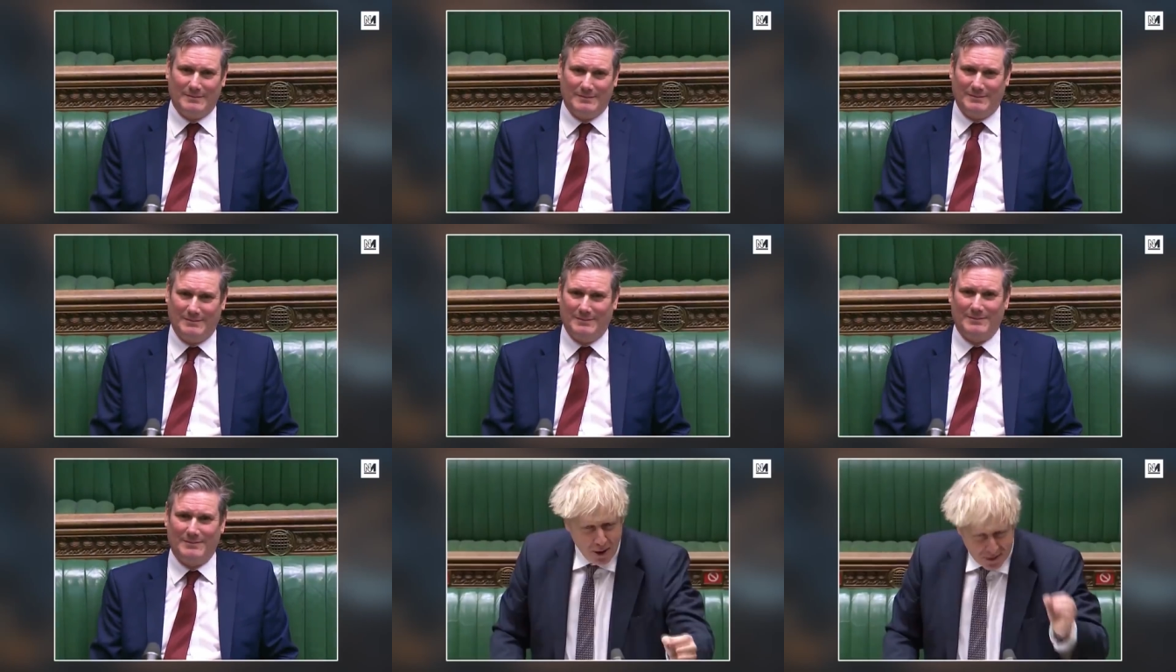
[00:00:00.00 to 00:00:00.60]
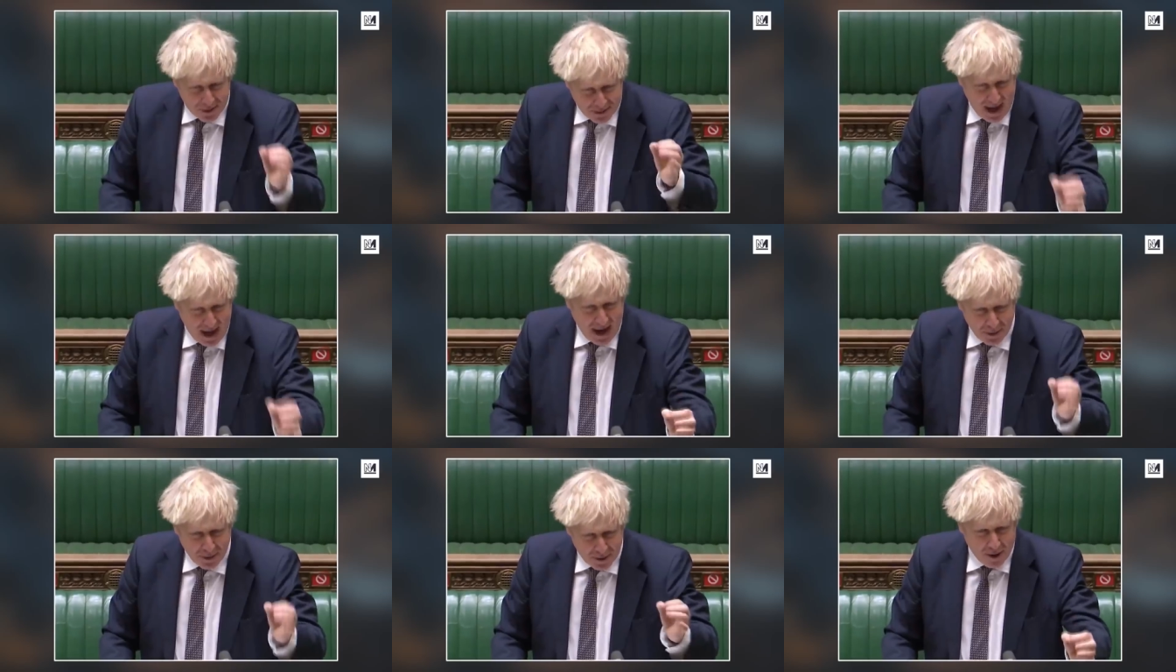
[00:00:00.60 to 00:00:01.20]
He can't
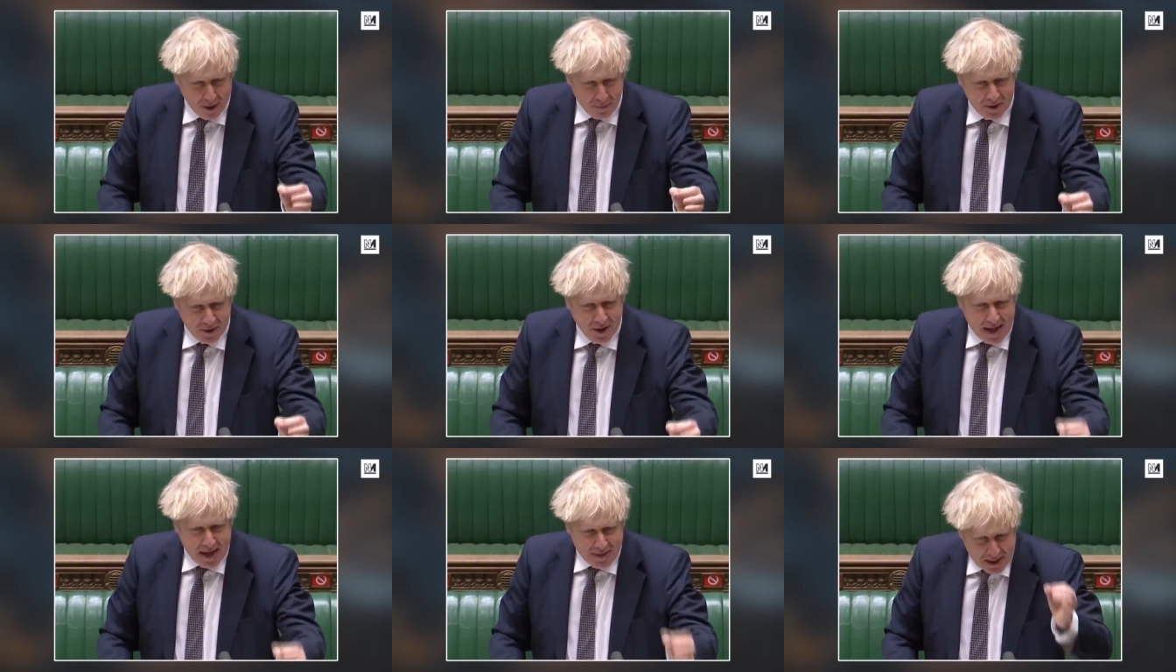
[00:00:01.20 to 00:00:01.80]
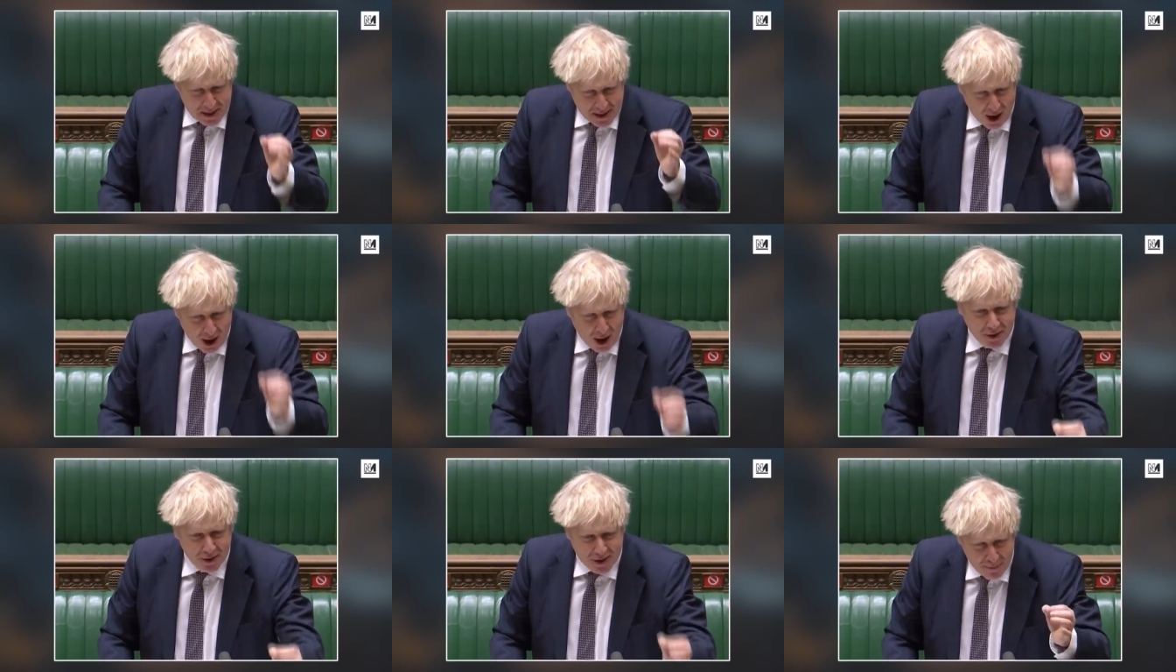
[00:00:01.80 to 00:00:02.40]
attack the government if he
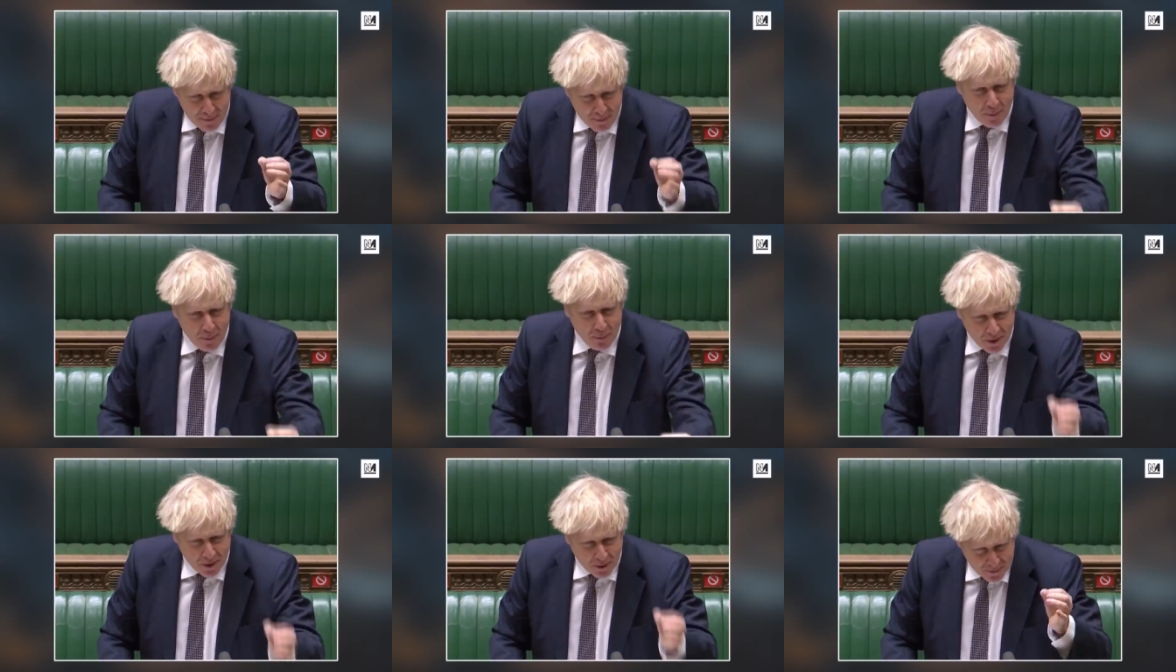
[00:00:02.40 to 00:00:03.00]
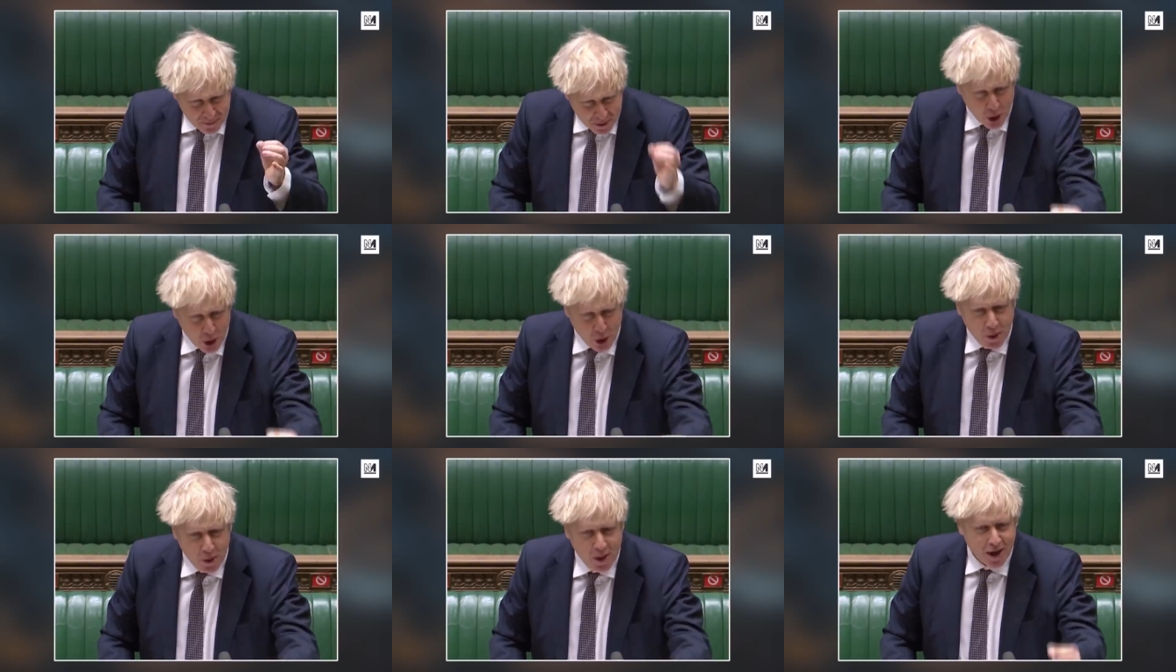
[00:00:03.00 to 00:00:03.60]
can't come up with a
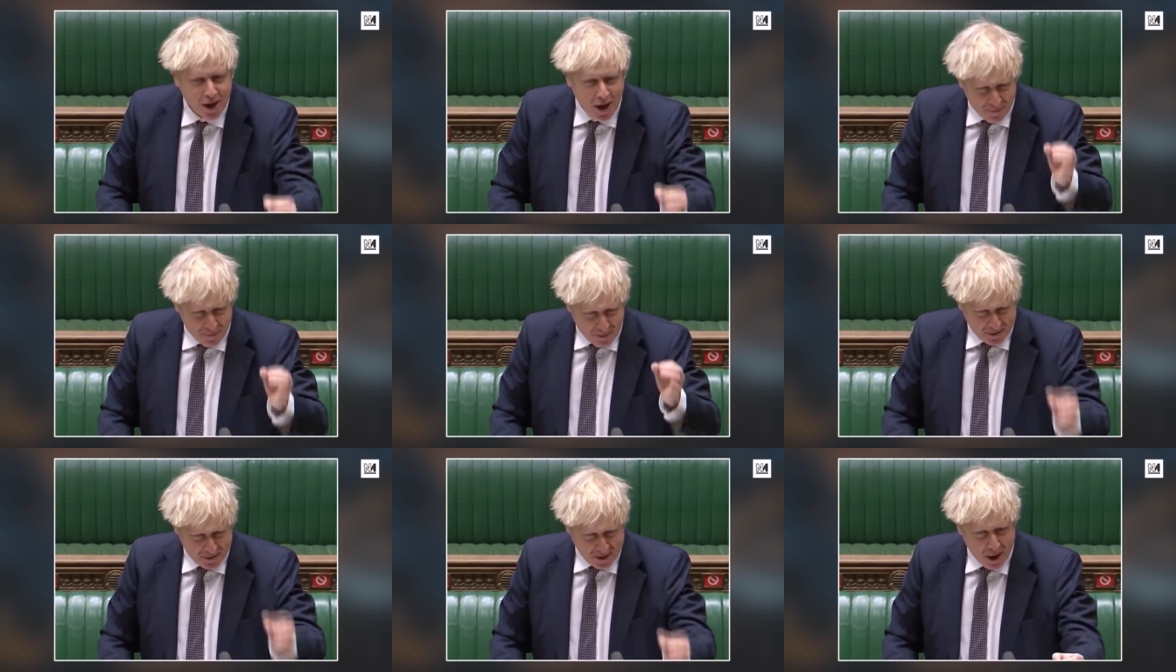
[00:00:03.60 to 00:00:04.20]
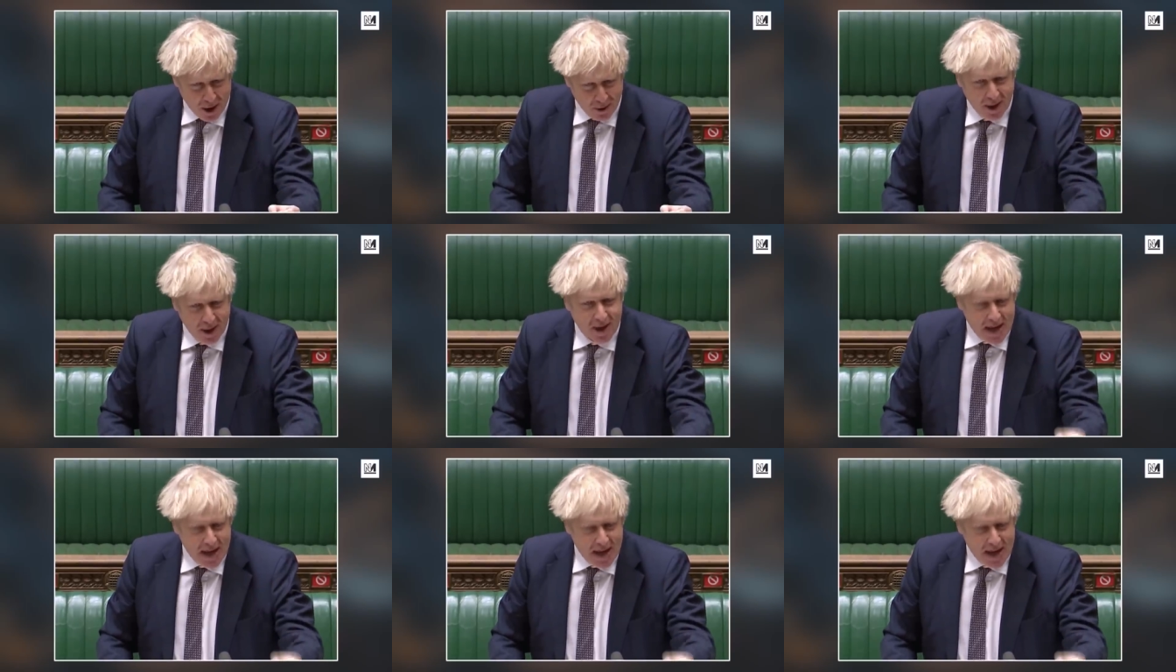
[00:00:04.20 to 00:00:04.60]
view of his own.